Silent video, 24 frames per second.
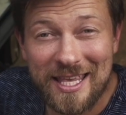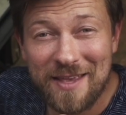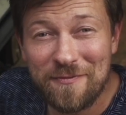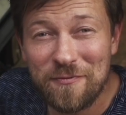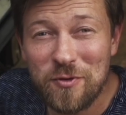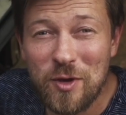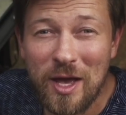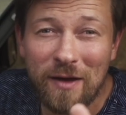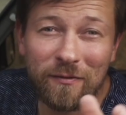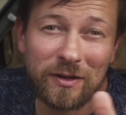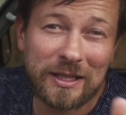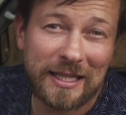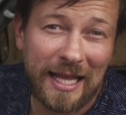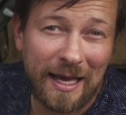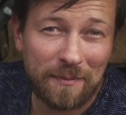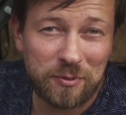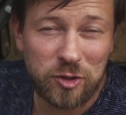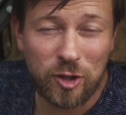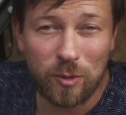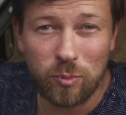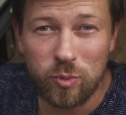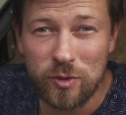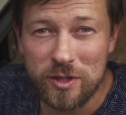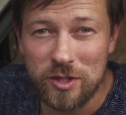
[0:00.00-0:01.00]
If you have a
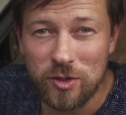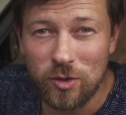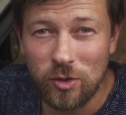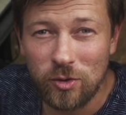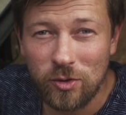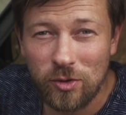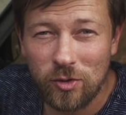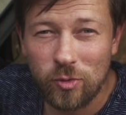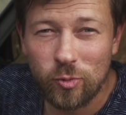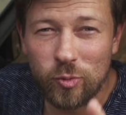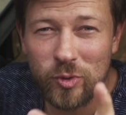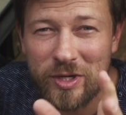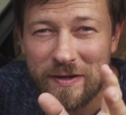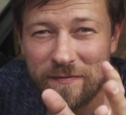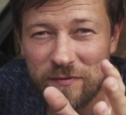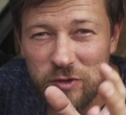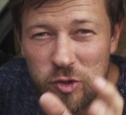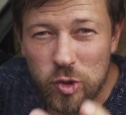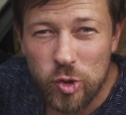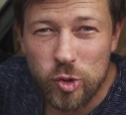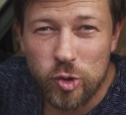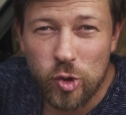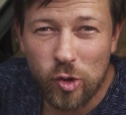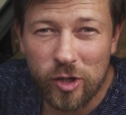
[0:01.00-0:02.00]
laptop with you,
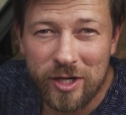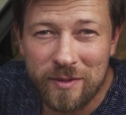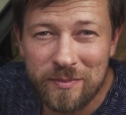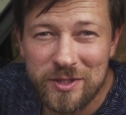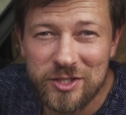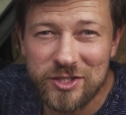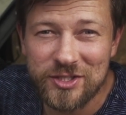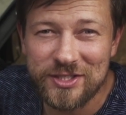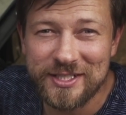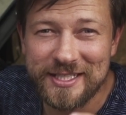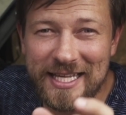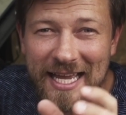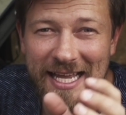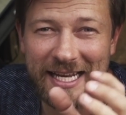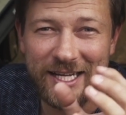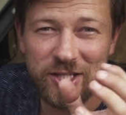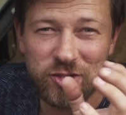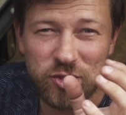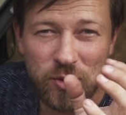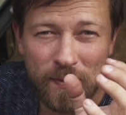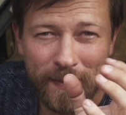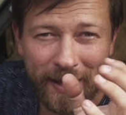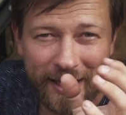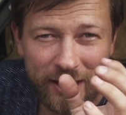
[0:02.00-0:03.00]
review your images daily
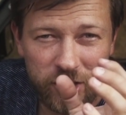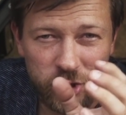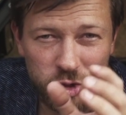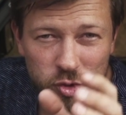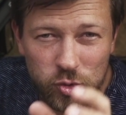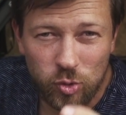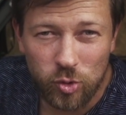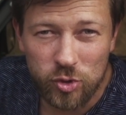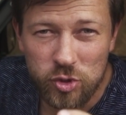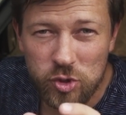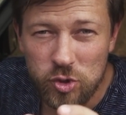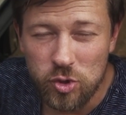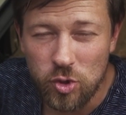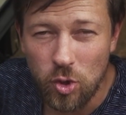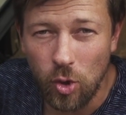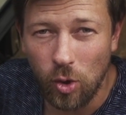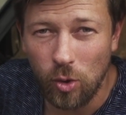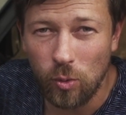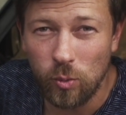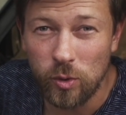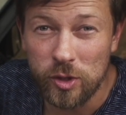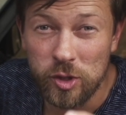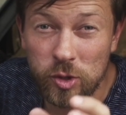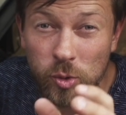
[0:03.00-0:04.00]
to make sure you
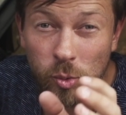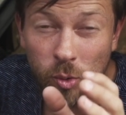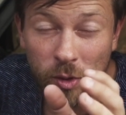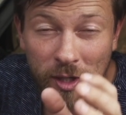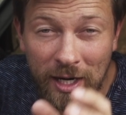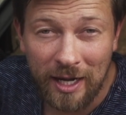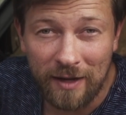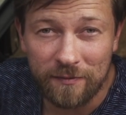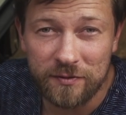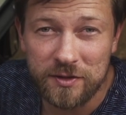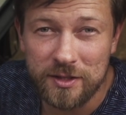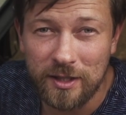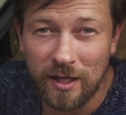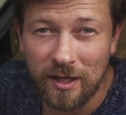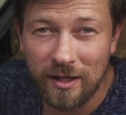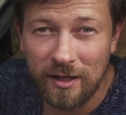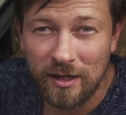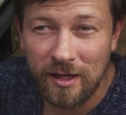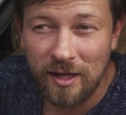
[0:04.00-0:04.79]
got what you were after.